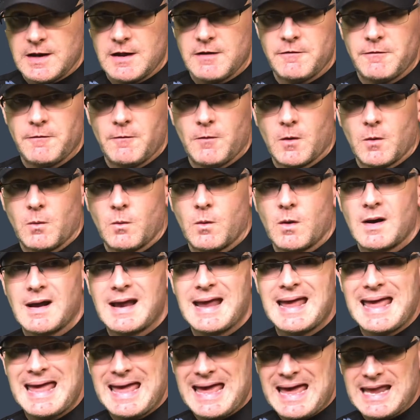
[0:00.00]
4, we're
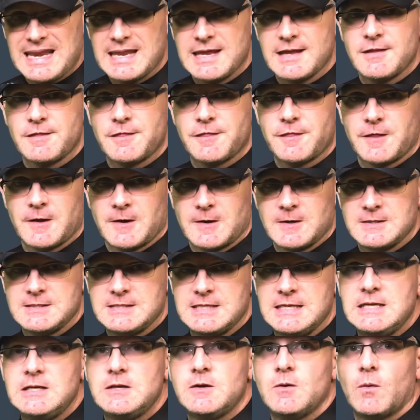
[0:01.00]
adding
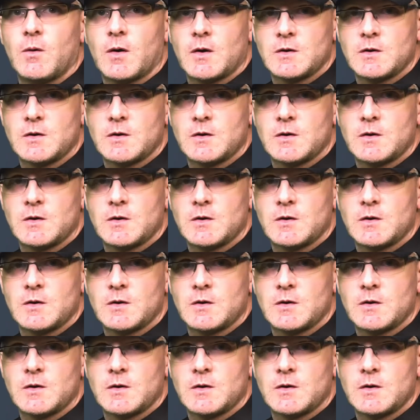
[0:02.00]
13 to